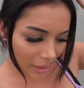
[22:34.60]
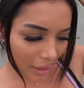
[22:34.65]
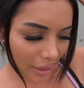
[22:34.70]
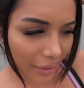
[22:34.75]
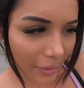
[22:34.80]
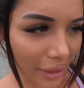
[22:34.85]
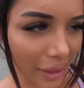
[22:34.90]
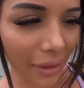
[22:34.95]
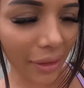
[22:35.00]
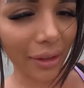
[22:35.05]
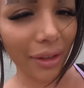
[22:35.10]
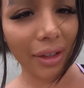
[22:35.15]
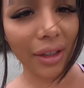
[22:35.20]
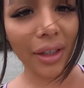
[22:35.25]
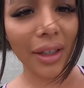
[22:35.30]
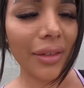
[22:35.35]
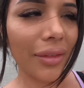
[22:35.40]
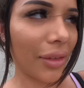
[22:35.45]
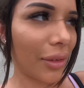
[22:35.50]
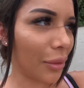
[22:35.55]
Anyway,
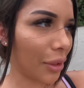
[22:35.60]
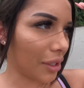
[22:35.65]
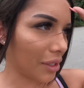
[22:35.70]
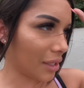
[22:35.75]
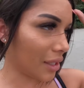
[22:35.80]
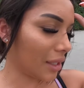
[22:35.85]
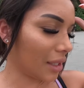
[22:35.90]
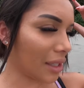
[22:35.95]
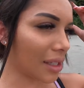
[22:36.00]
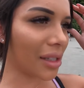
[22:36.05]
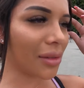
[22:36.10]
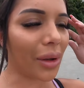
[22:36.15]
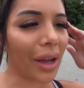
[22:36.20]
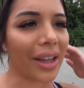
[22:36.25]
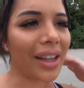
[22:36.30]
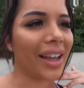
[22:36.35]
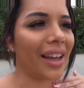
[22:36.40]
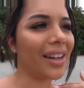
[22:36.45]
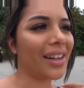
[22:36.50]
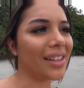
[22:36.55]
Luke, if you're watching this
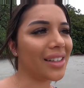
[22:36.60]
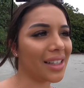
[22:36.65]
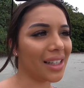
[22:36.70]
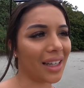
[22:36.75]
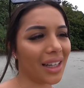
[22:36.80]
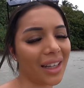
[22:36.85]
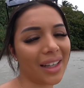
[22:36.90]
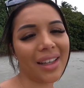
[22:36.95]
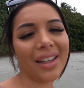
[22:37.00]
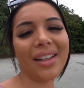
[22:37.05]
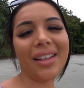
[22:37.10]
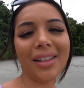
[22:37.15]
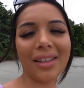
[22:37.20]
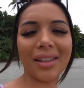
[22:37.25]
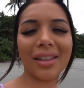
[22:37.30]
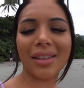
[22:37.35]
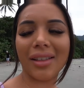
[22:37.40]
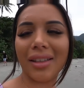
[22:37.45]
while you're editing,